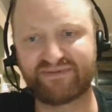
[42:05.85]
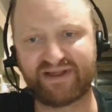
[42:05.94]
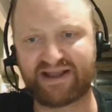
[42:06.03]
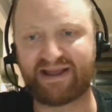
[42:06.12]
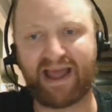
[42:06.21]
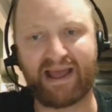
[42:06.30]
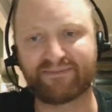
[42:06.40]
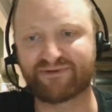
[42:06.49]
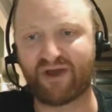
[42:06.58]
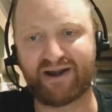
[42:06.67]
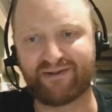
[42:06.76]
They keep
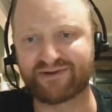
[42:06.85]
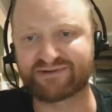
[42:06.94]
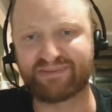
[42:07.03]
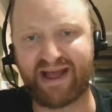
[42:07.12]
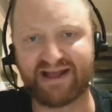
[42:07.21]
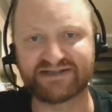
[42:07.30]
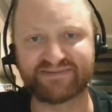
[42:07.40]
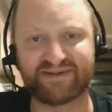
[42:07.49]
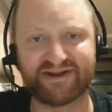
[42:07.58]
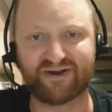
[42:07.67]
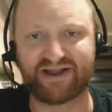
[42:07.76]
signing all these players,
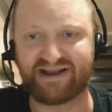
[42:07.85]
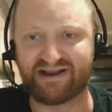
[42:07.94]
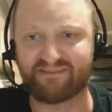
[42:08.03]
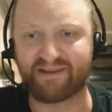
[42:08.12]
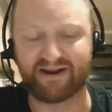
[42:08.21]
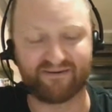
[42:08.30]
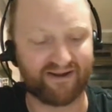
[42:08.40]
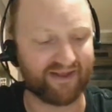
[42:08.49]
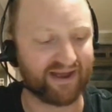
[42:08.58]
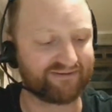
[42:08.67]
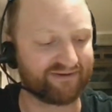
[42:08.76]
but they're not getting any better, are
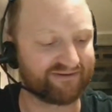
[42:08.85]
they? So